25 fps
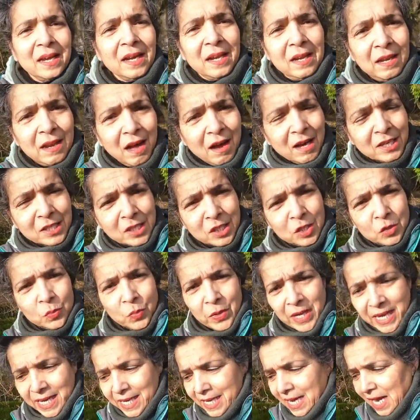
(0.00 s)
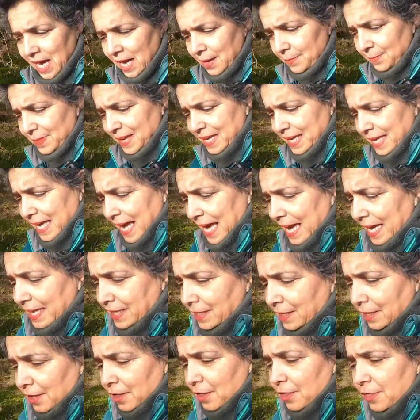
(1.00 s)
Last week I
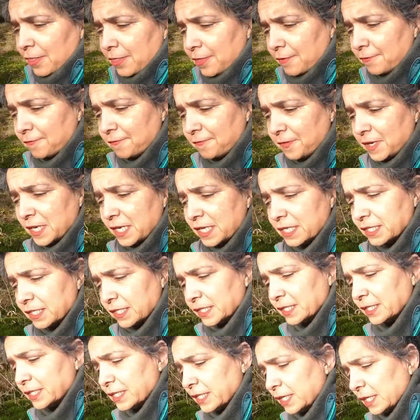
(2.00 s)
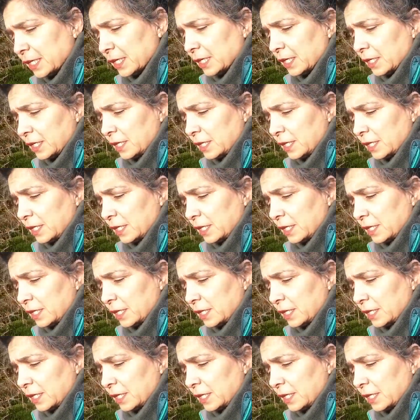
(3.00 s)
began the first